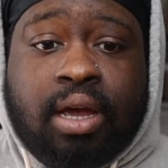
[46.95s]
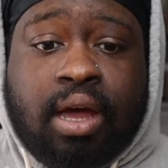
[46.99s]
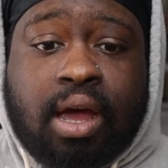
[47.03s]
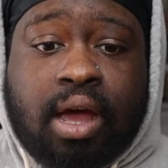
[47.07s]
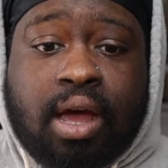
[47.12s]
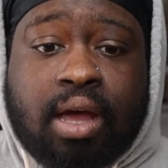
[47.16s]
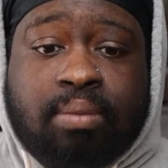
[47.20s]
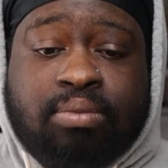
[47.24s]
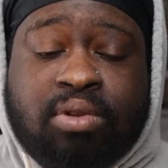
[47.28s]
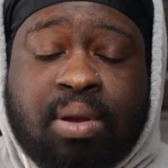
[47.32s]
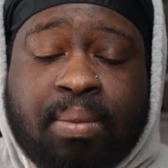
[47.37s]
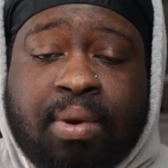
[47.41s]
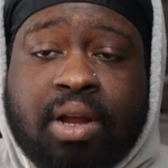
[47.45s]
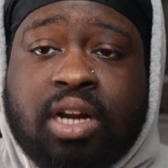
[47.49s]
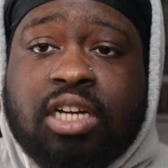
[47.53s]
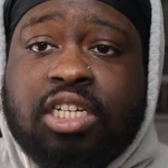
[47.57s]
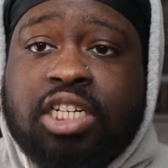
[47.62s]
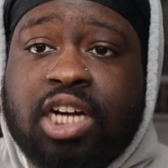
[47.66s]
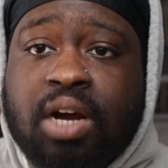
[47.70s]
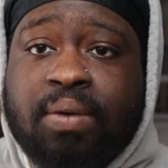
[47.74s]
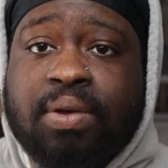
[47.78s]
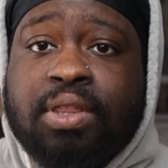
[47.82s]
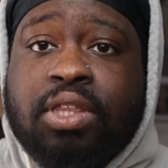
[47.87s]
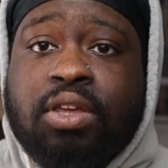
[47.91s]
So I'm going to
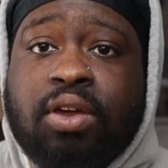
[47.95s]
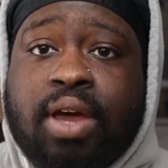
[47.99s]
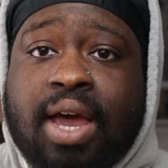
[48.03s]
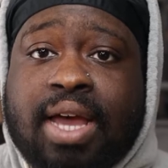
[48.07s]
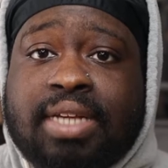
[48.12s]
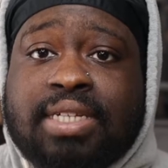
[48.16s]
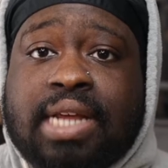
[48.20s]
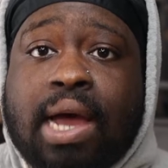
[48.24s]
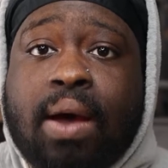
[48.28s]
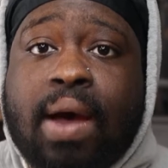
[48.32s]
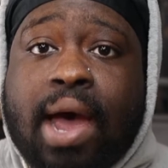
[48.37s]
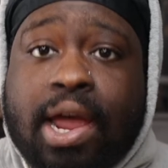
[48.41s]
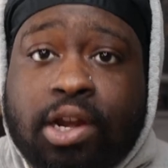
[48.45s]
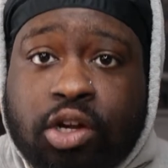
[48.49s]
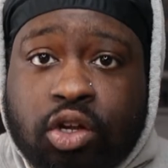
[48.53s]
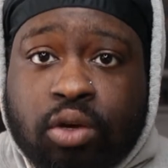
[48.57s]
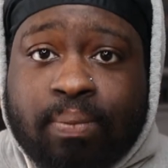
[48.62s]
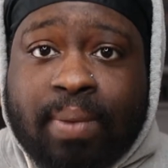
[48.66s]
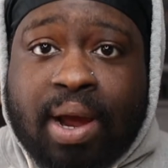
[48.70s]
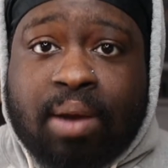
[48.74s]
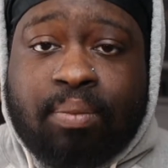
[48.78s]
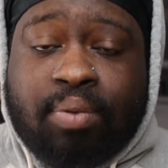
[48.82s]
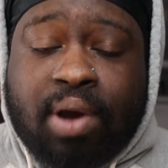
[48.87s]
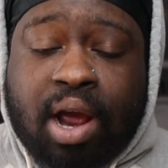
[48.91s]
share with you guys how I do
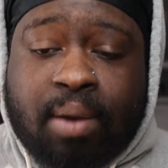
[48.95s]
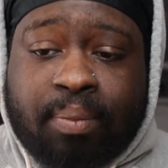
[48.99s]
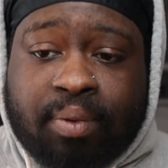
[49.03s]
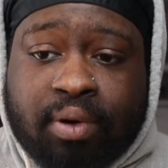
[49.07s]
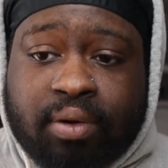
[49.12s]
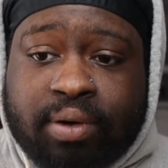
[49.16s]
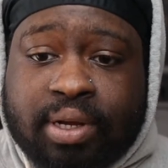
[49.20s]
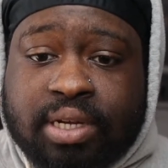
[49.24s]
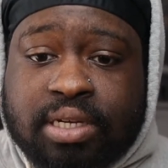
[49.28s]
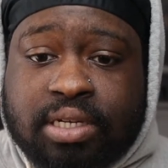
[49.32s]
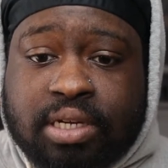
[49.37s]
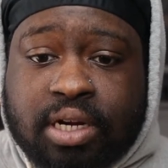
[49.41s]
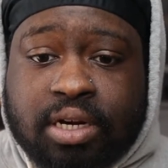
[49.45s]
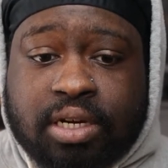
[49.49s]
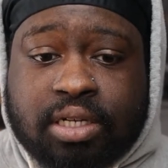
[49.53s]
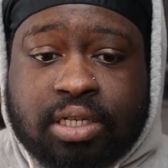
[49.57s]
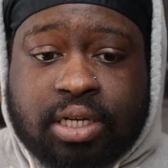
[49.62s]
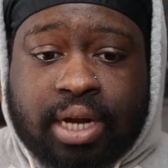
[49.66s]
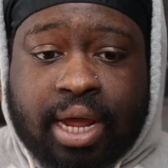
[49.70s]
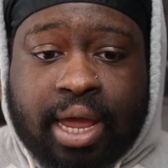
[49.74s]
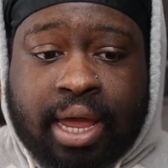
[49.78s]
my proper research,